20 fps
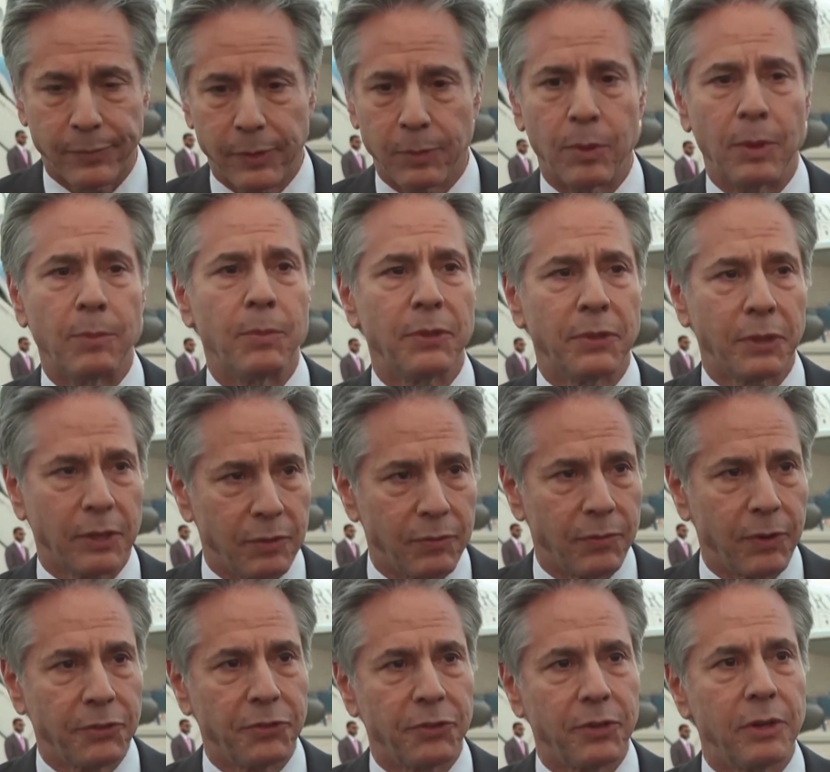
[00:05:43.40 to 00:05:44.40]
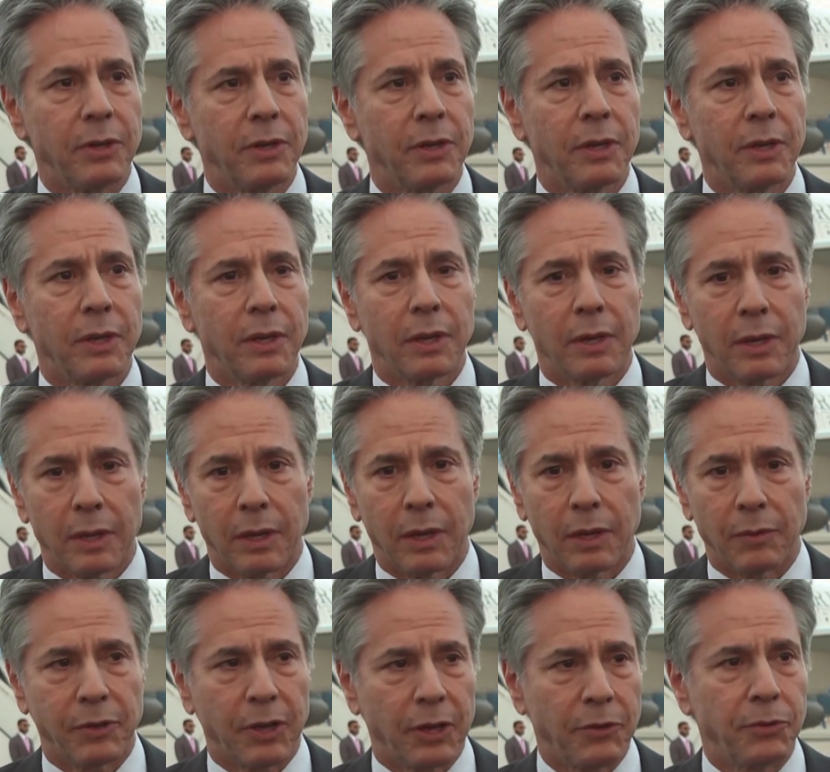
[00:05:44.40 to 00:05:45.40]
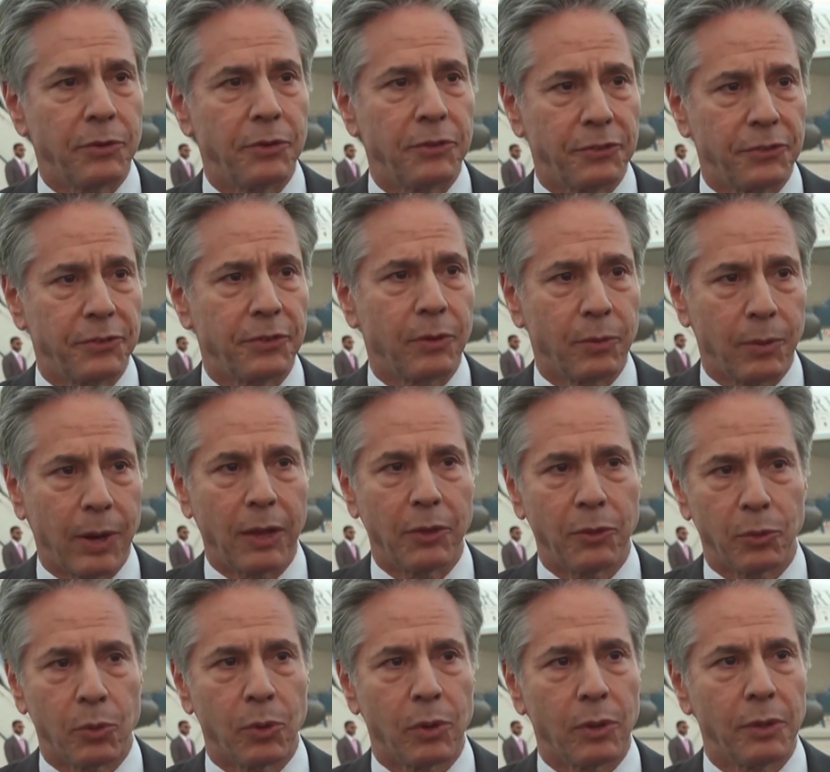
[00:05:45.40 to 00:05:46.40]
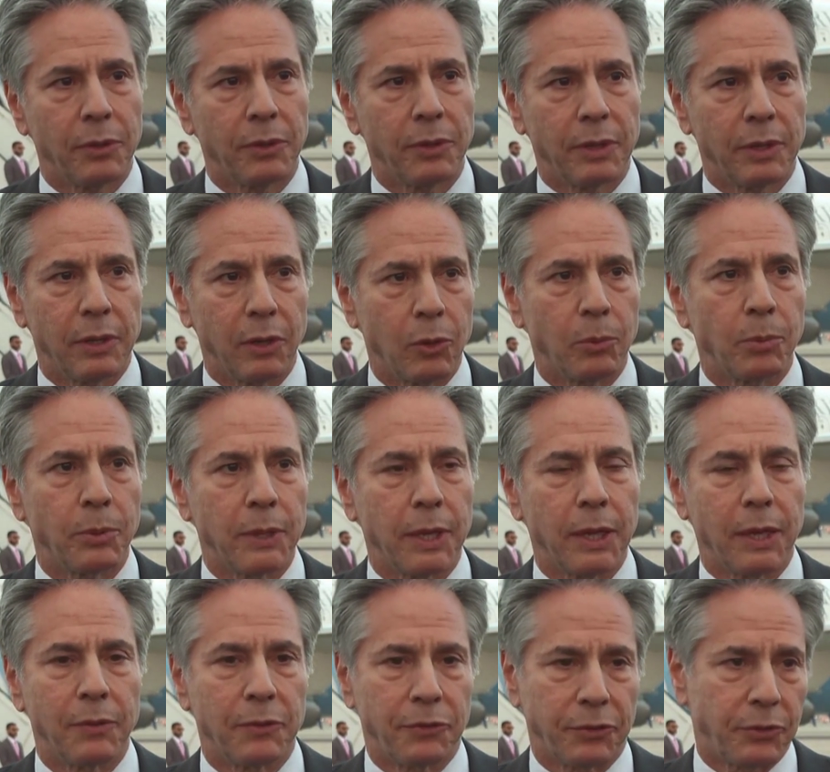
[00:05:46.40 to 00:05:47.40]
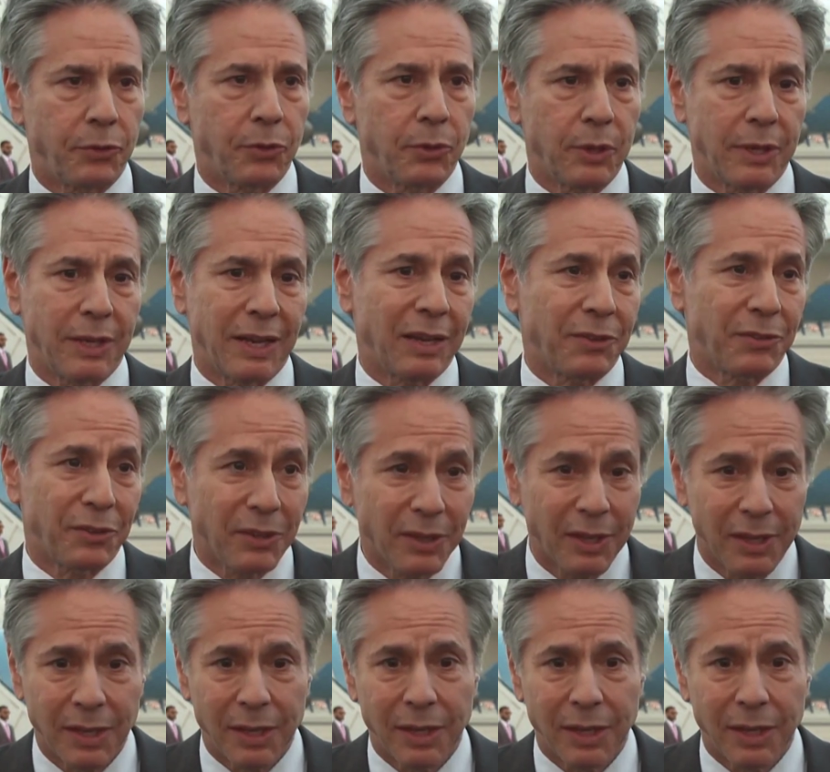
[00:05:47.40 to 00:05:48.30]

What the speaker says: commitment, the conviction of countries around the world, notably on the Security Council,